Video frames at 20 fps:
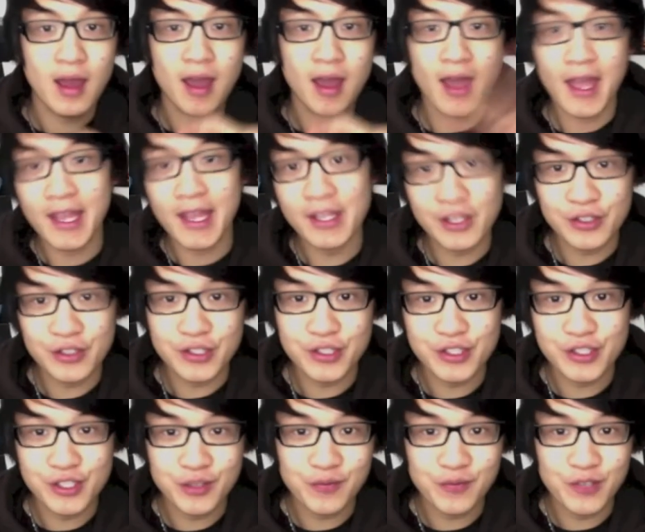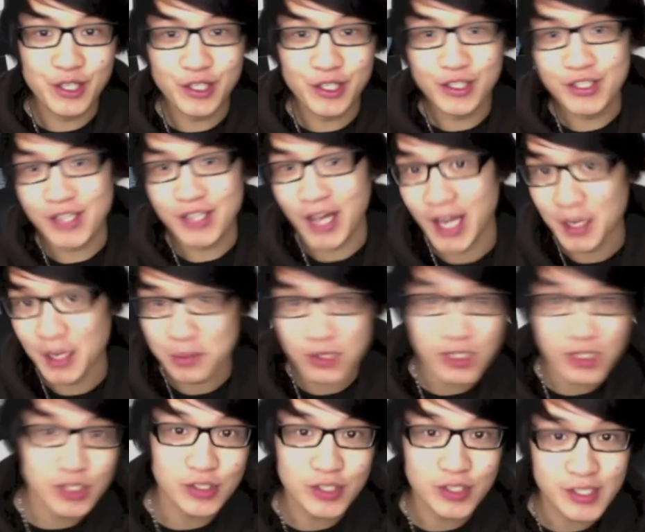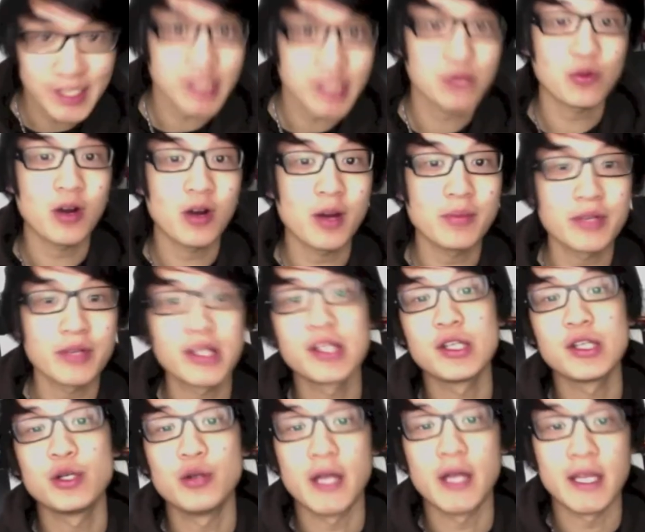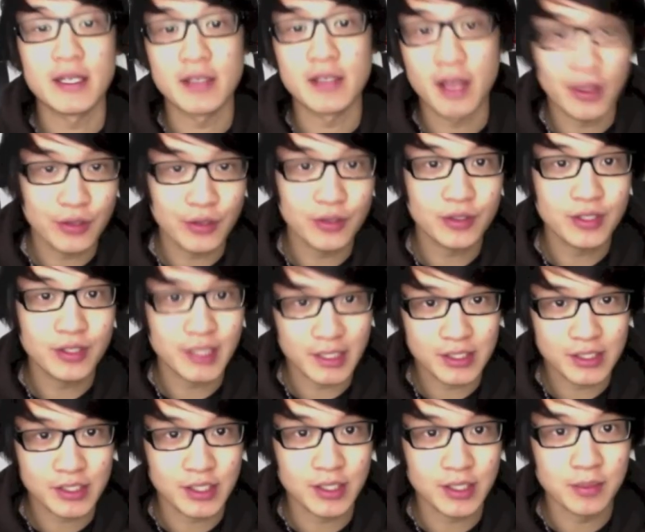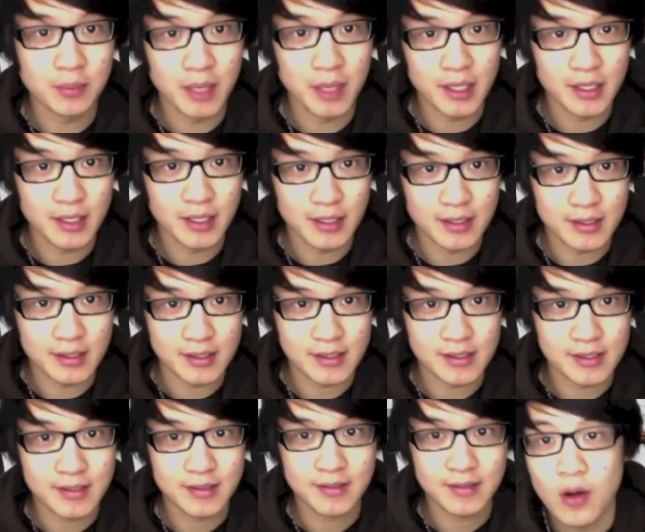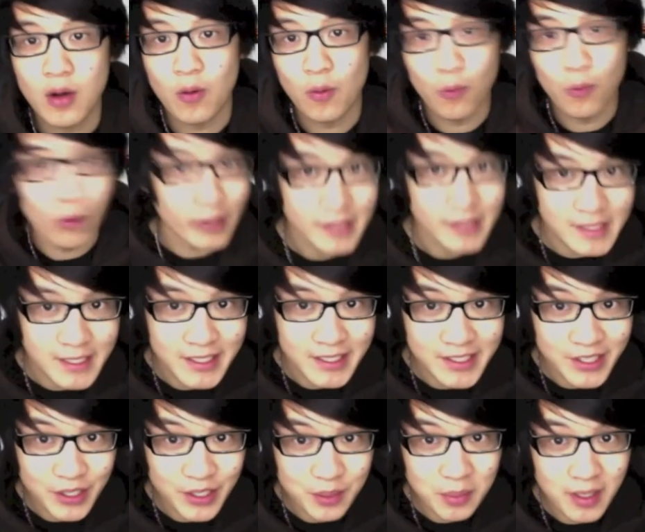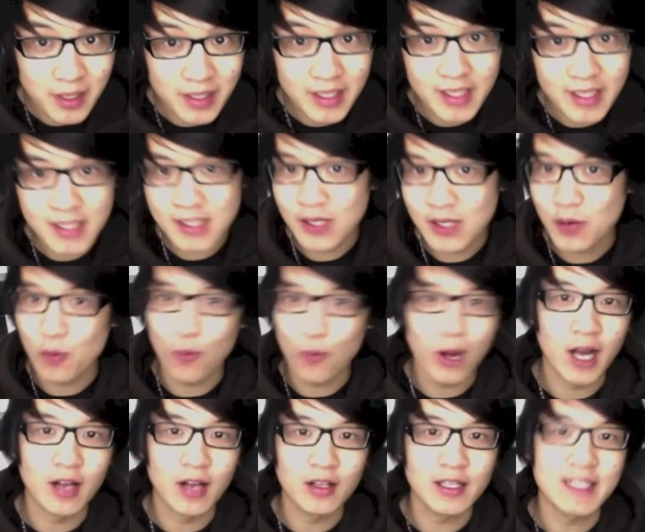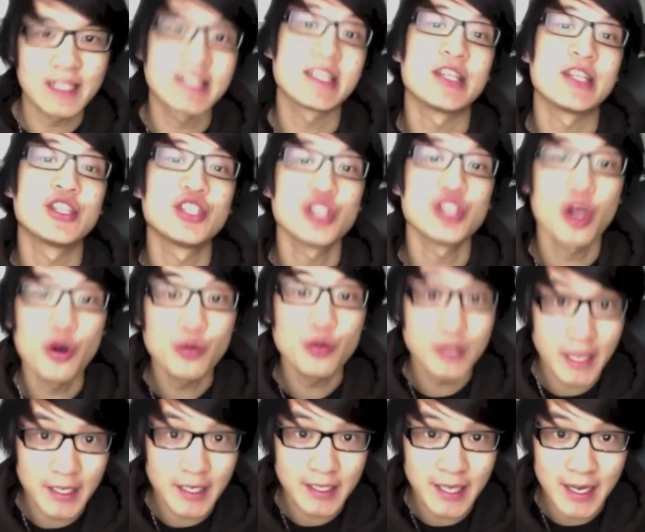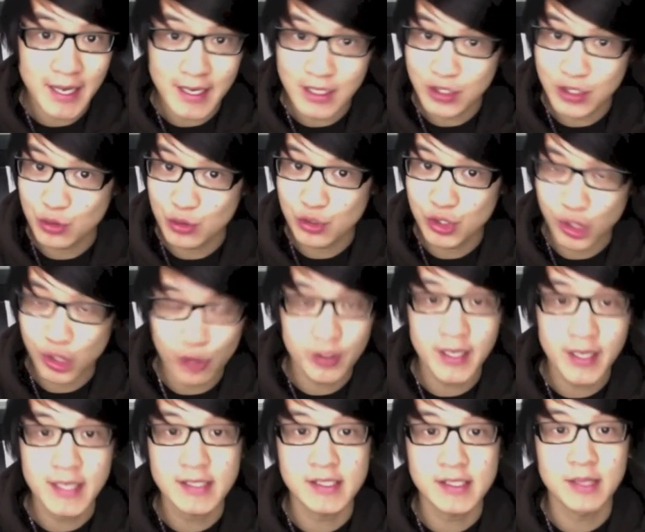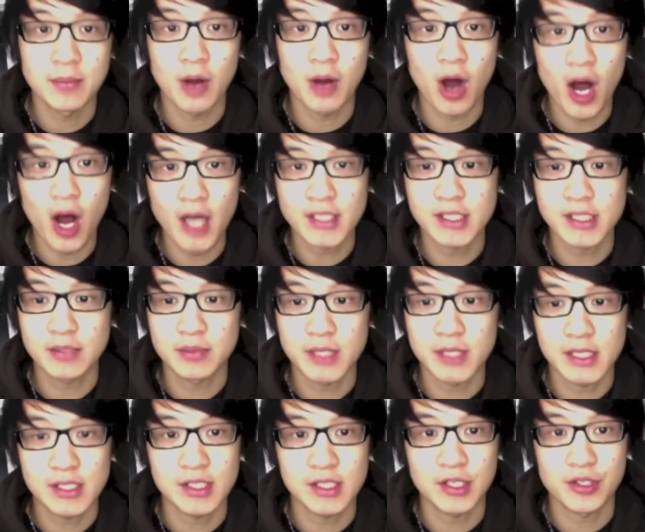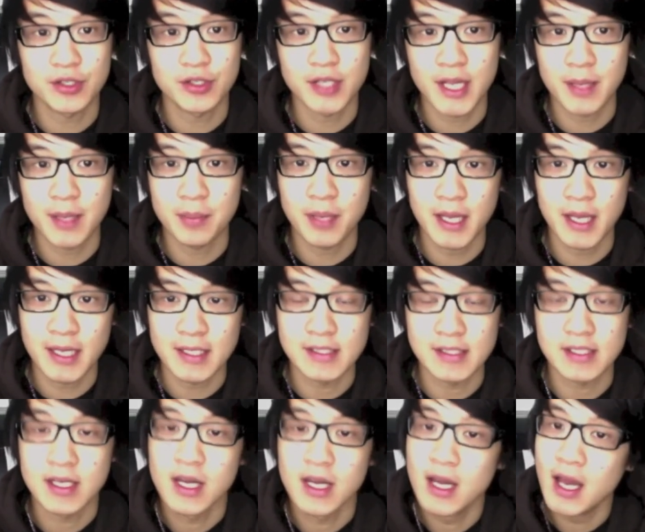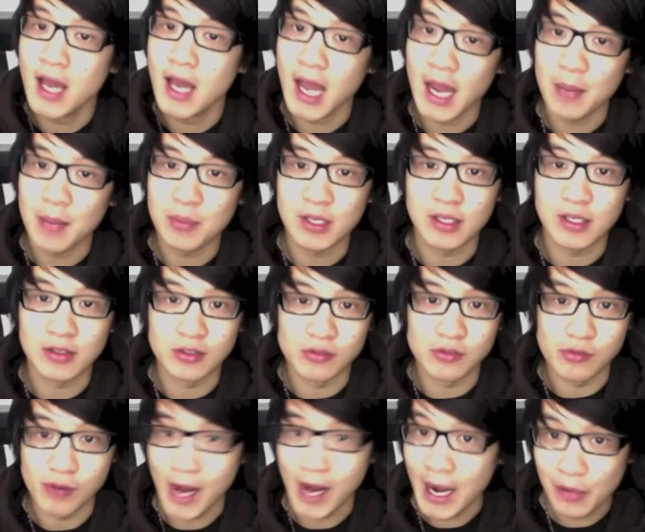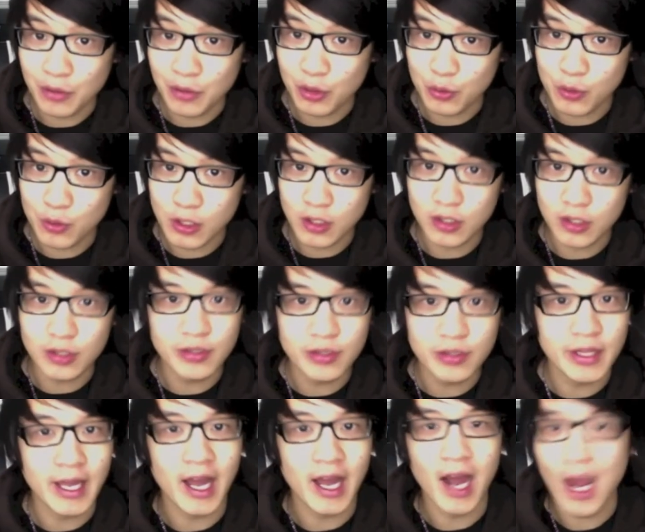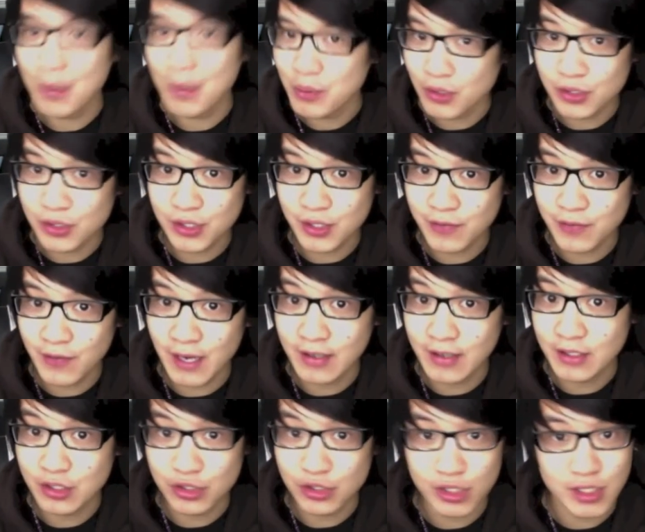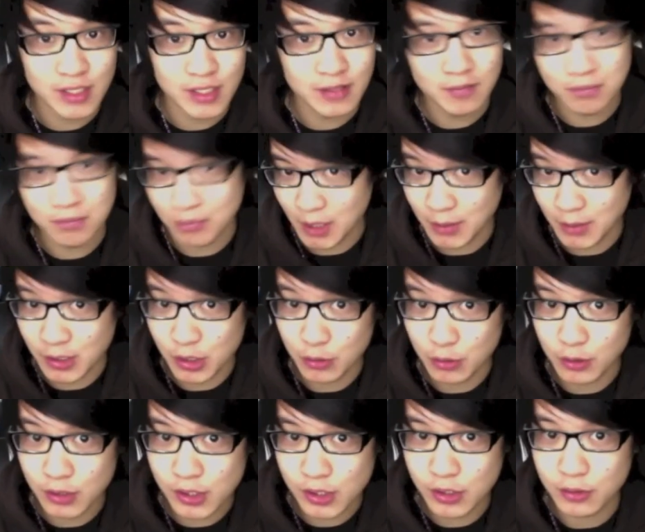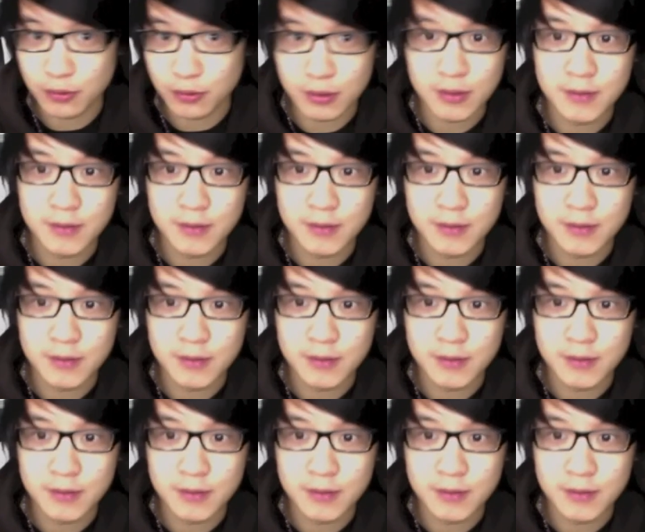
Hey there YouTube viewers, I am Digital Szechuan bringing you another Kickstart Mondays. What is Kickstart Mondays? Well, it's a show dedicated to showcase some awesome Kickstarter campaigns happening around the world that I personally found interesting. Maybe you will too.